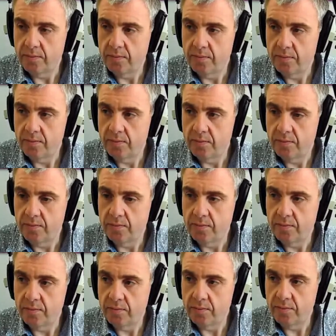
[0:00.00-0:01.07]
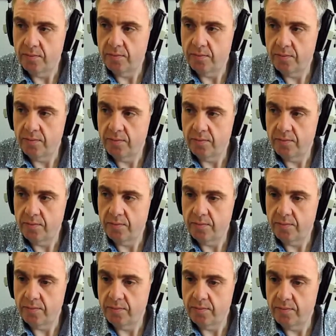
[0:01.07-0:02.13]

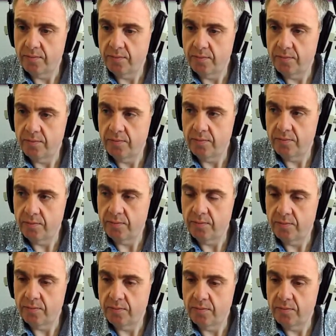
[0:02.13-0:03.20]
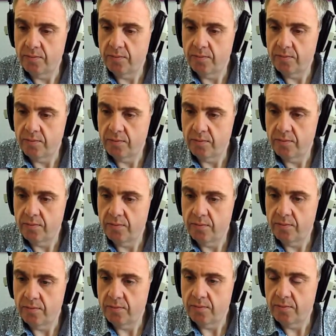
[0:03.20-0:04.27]

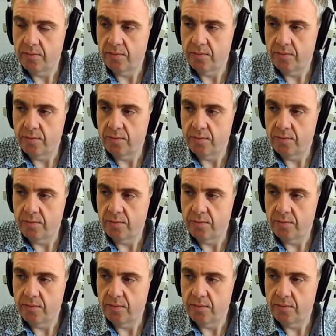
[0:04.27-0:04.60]
(silent)